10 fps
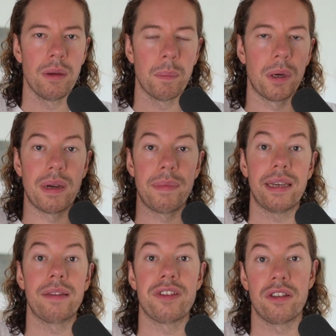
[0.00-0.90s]
but by
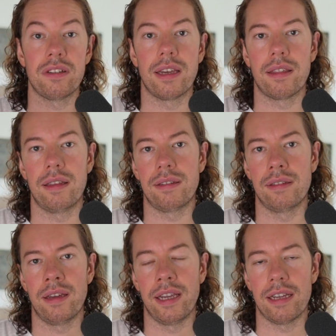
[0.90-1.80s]
making videos like
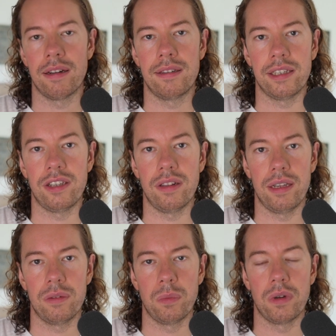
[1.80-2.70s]
this, I can
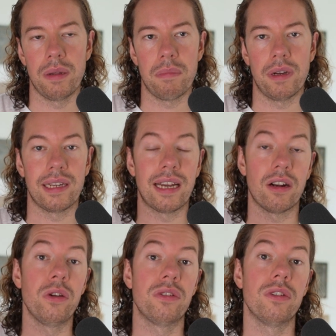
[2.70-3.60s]
articulate what it and get
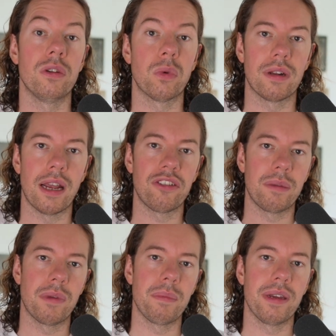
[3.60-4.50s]
closer to what it
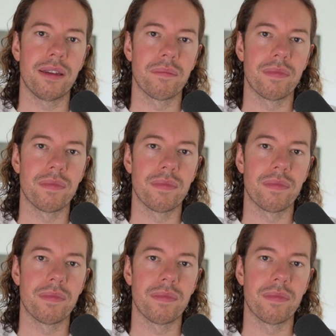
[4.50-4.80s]
actually might be.